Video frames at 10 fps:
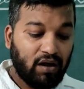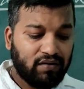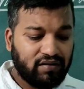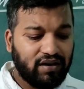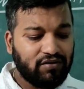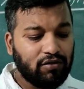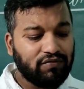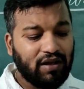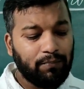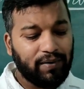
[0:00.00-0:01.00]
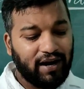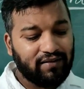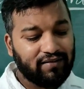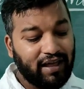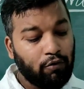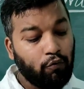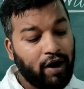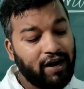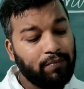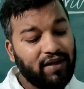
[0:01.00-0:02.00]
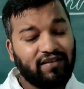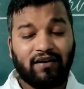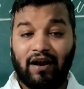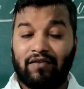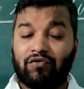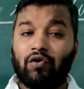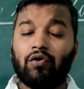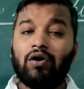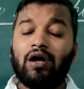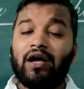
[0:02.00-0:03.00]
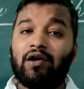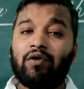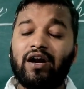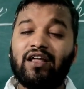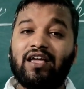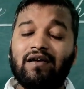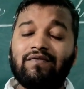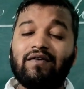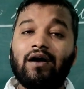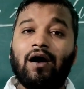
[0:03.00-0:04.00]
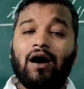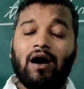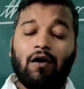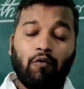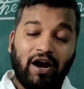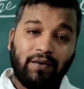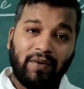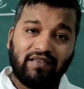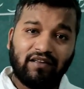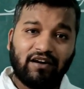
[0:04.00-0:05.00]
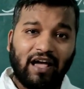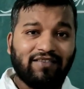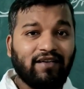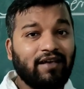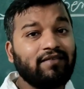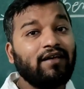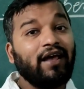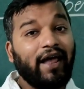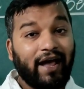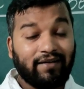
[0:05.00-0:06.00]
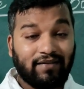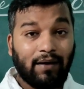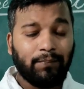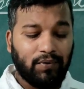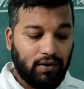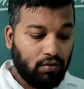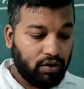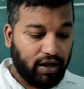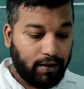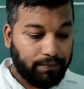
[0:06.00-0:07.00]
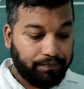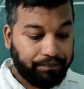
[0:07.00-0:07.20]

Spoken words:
Seeds of some plants like wheat, maize and rice. So you can give wheat, maize and rice as example. Okay.